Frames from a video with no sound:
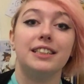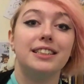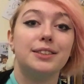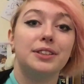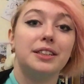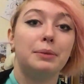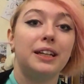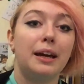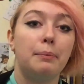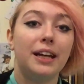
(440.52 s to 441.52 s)
This was going to be
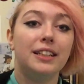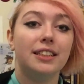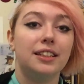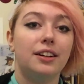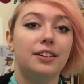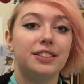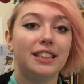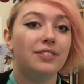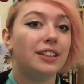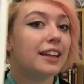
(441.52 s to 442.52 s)
a painting of
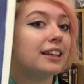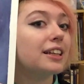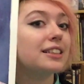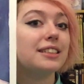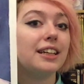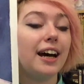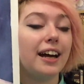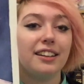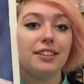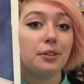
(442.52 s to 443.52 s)
Stephen and the cluster, and
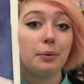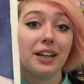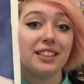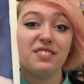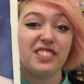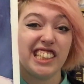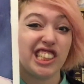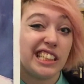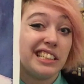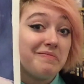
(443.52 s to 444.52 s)
I don't know why I didn't finish
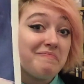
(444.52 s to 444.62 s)
it.